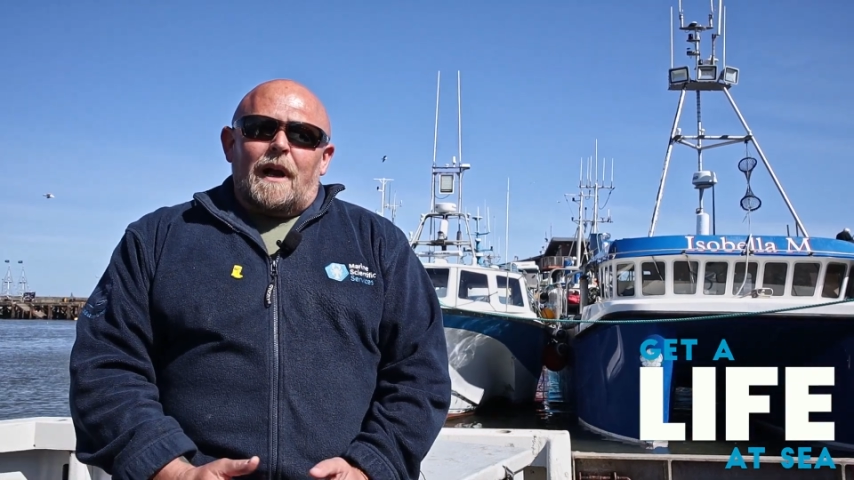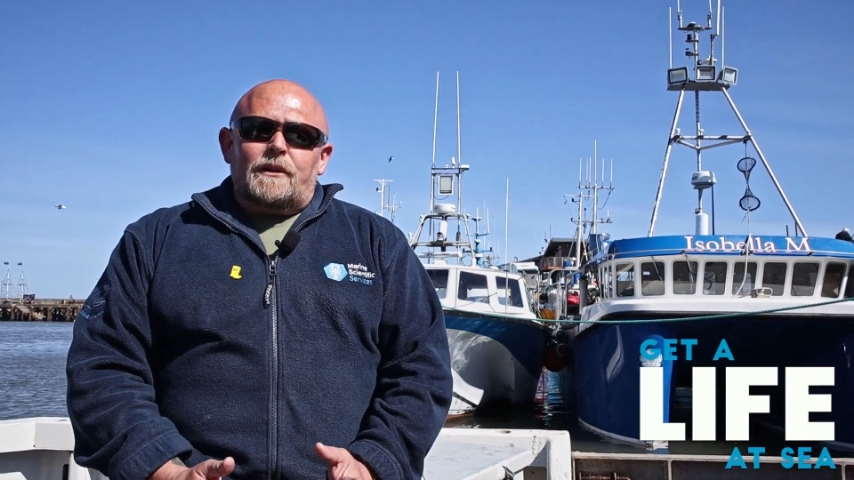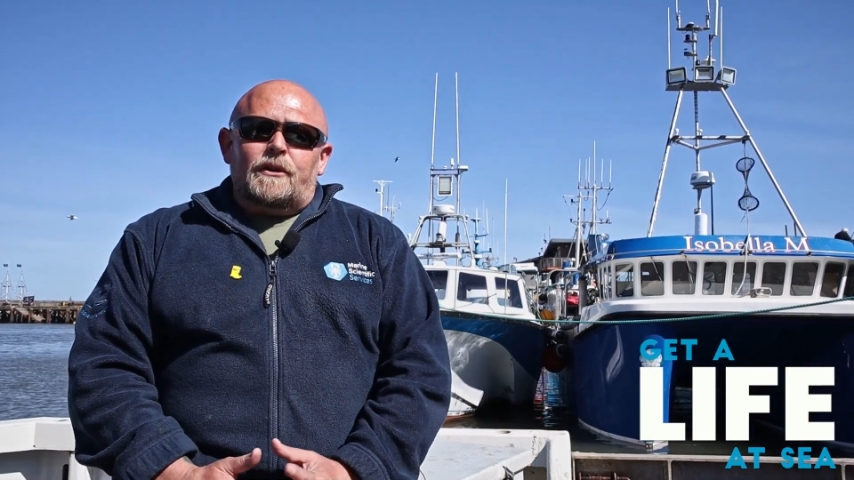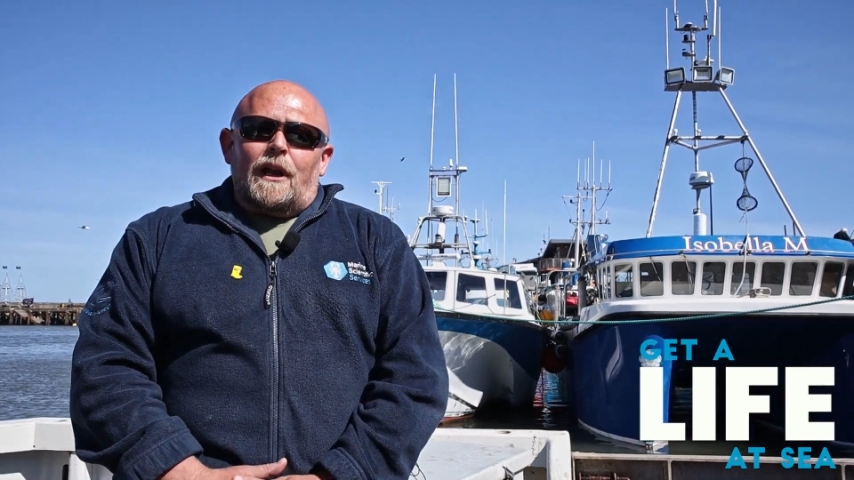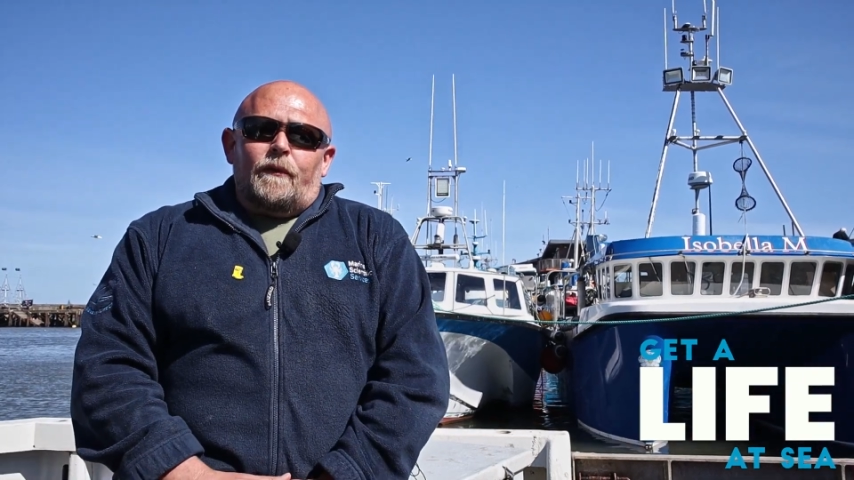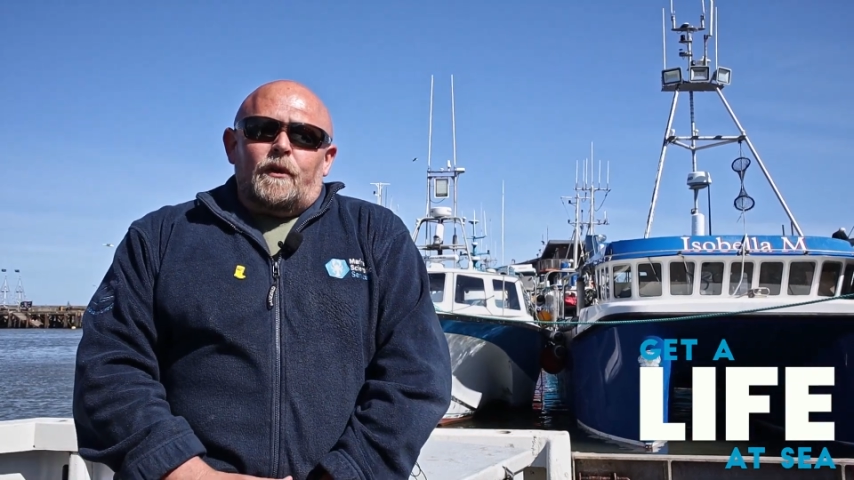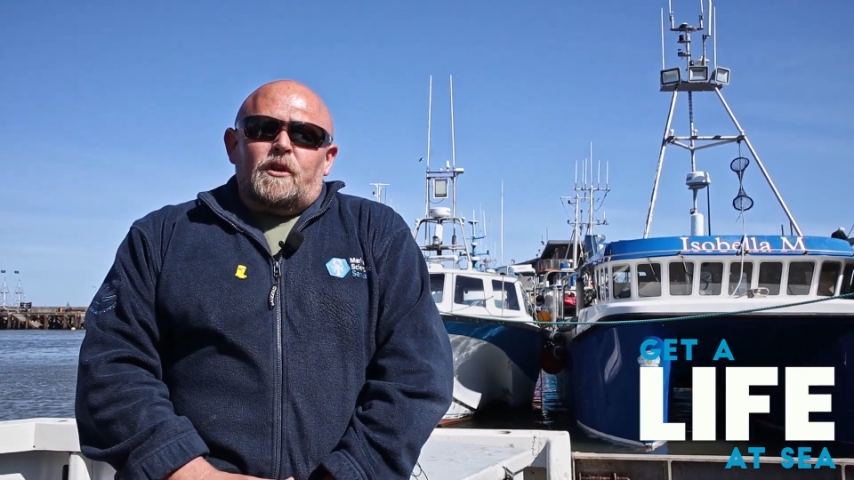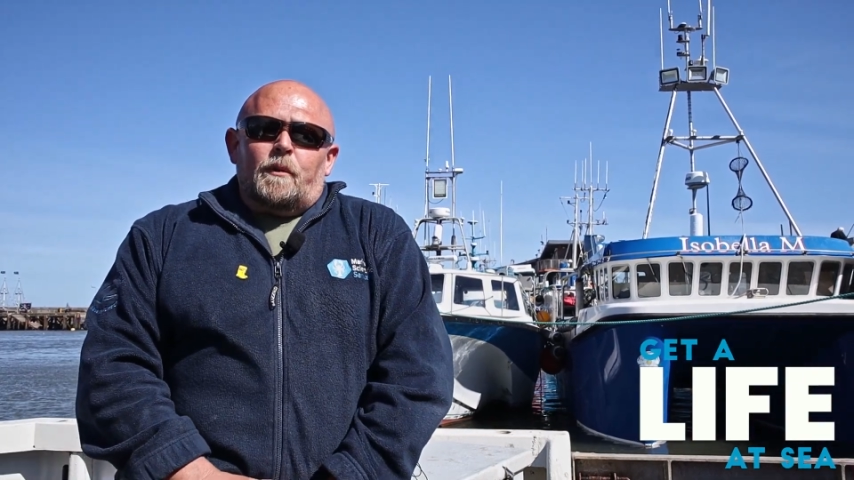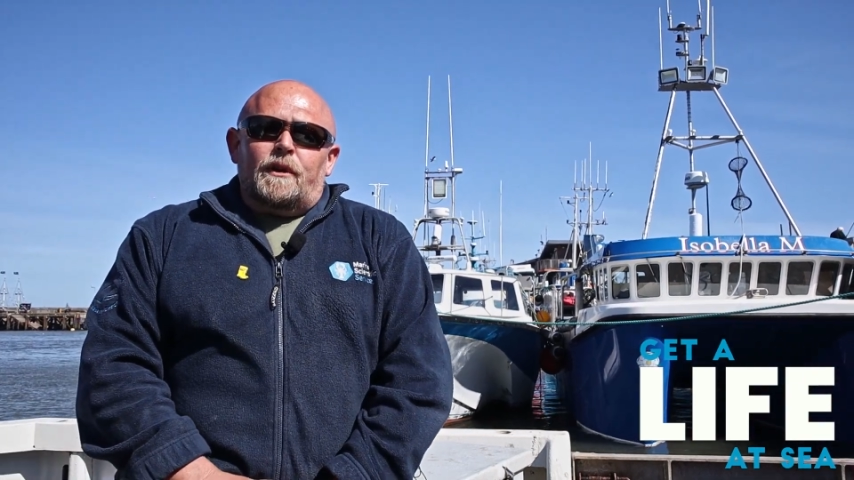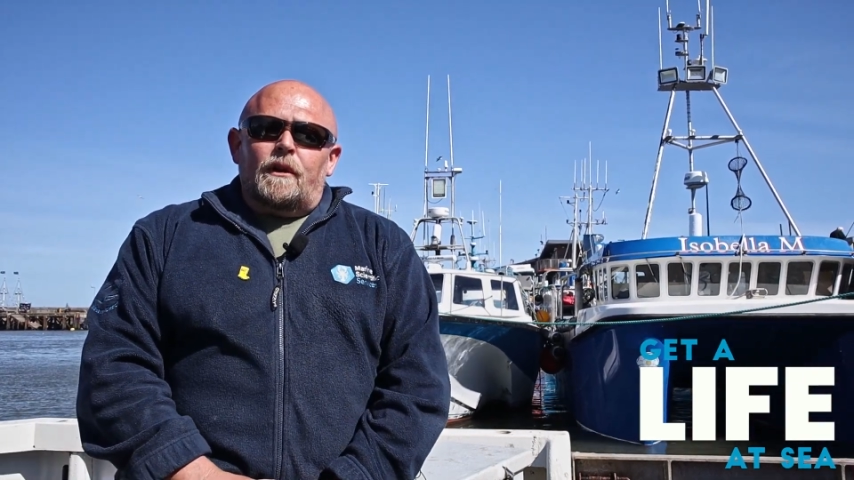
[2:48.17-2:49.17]
as a share
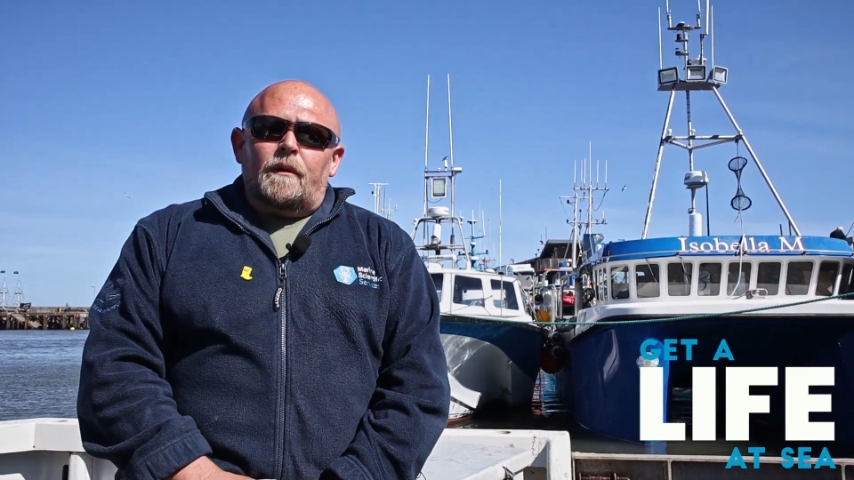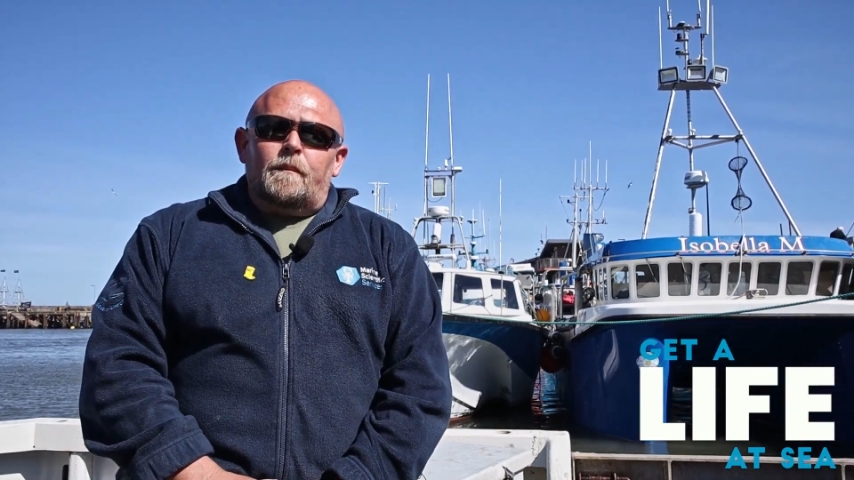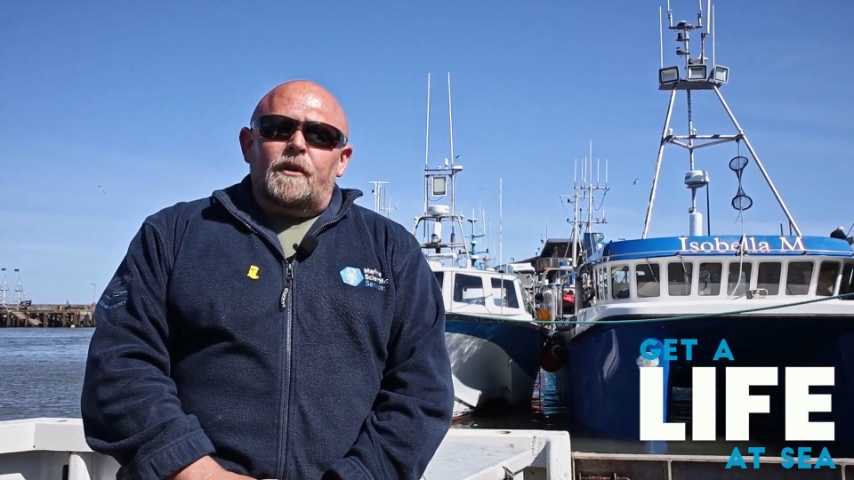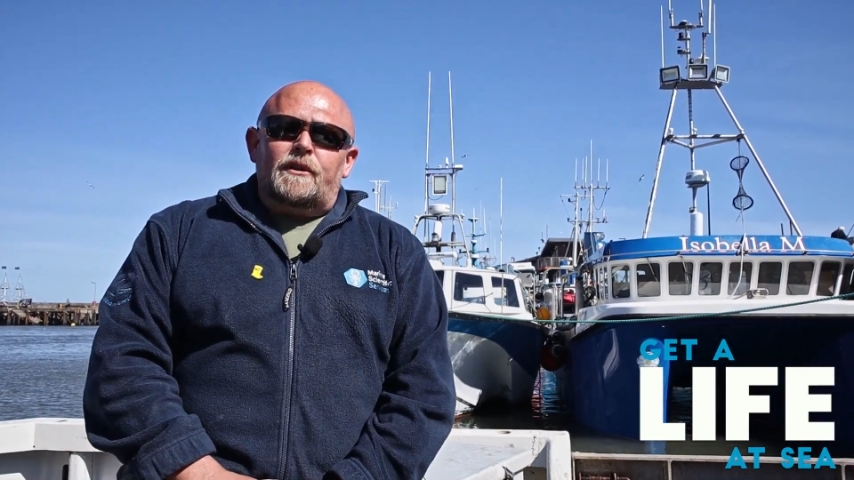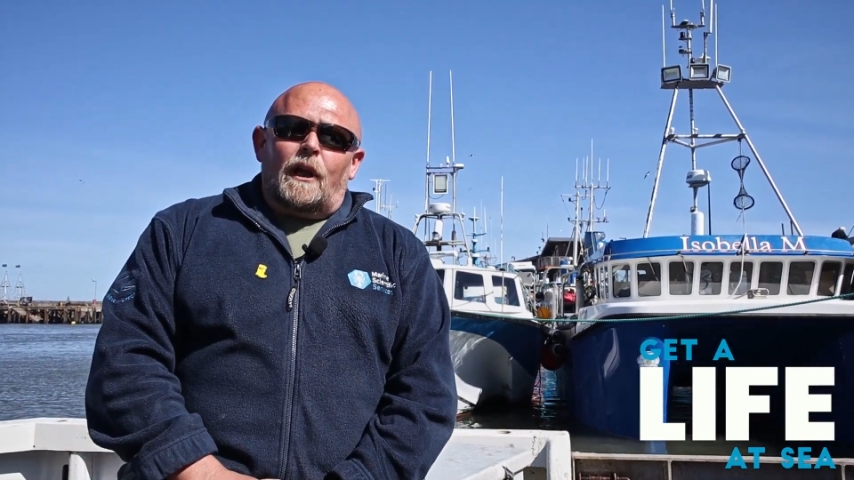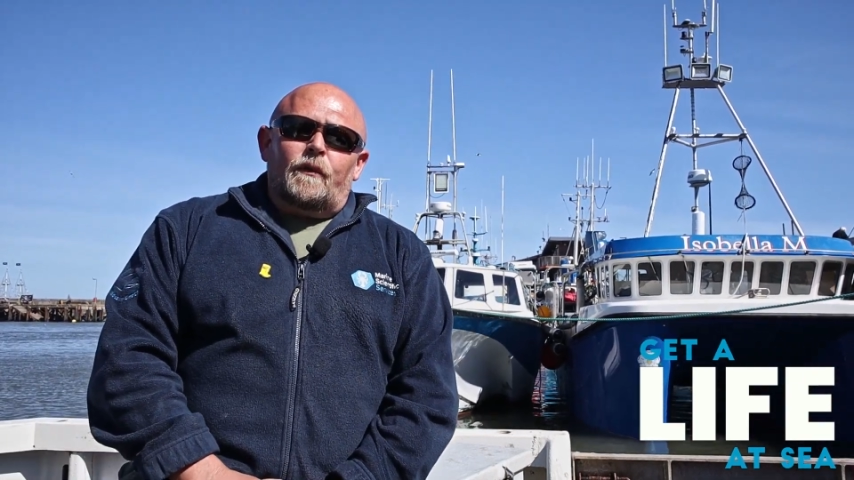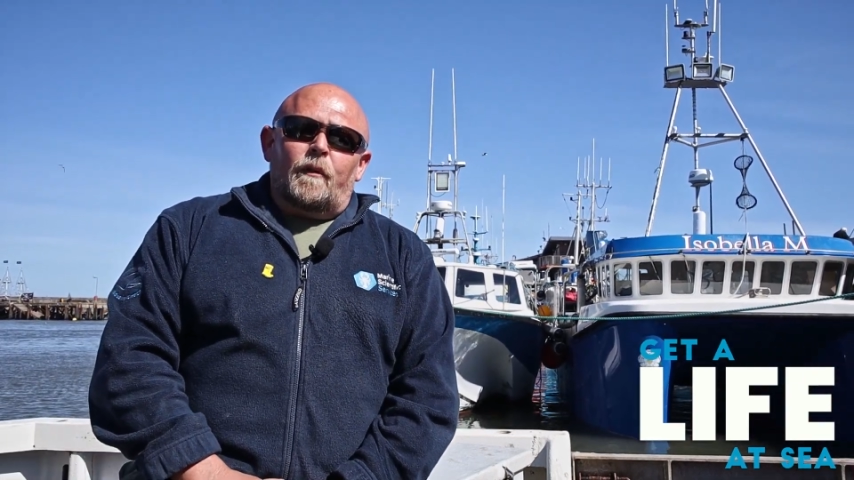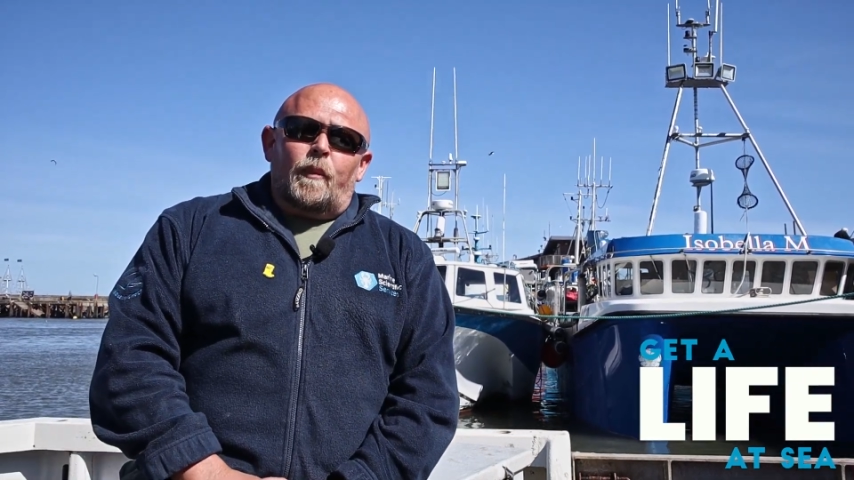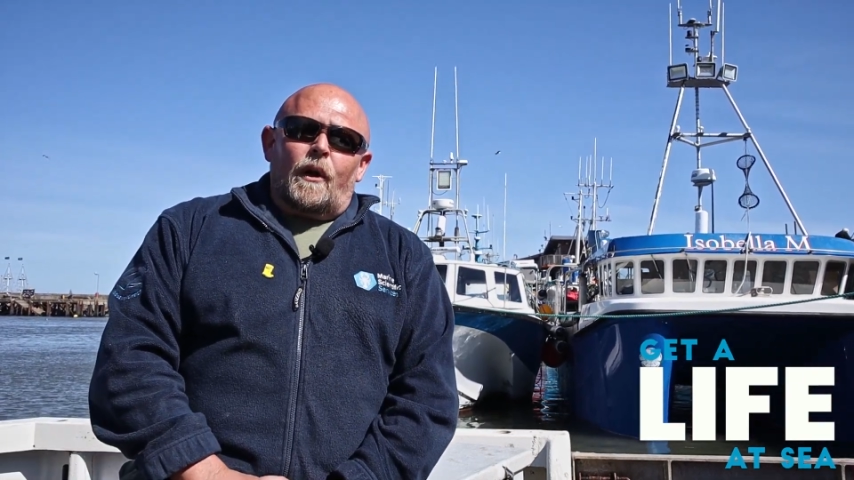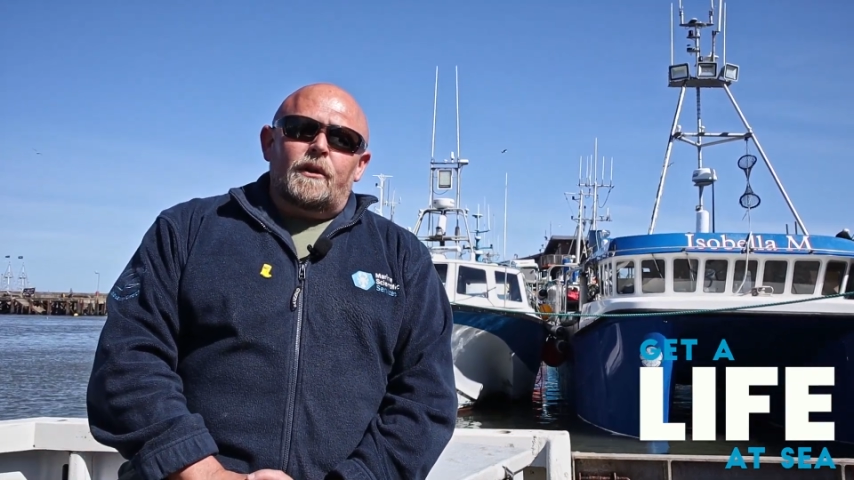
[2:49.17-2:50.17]
fisherman, you're
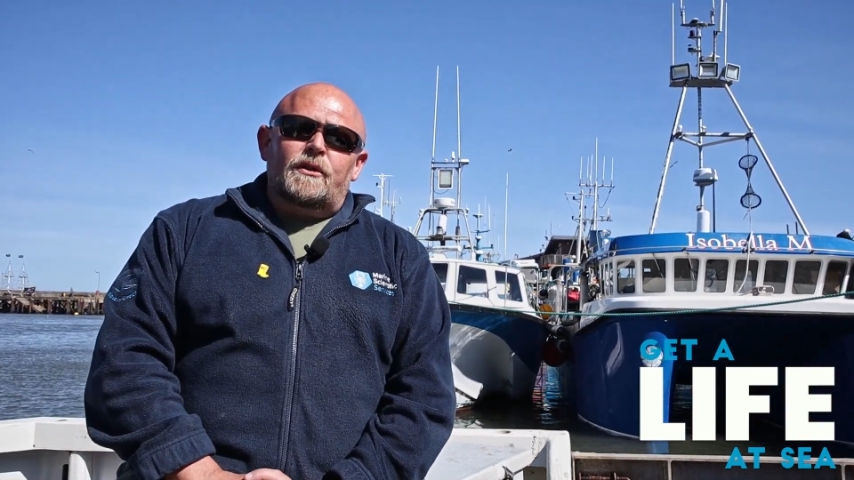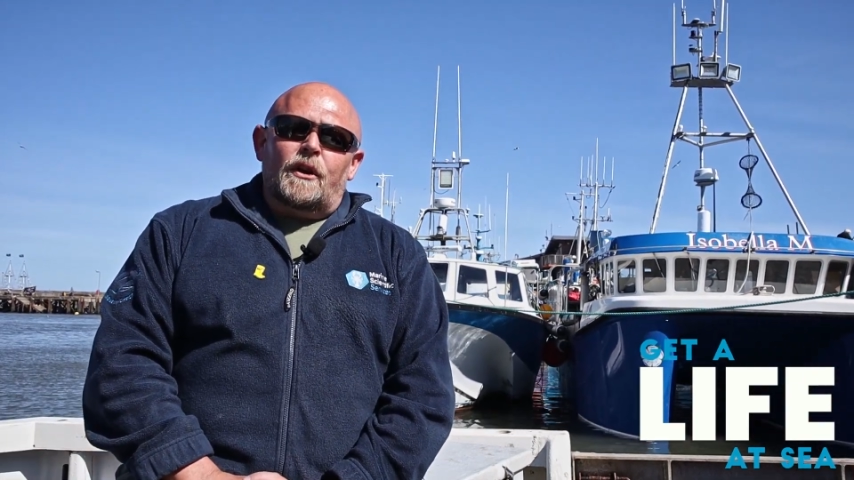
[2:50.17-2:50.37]
self-employed,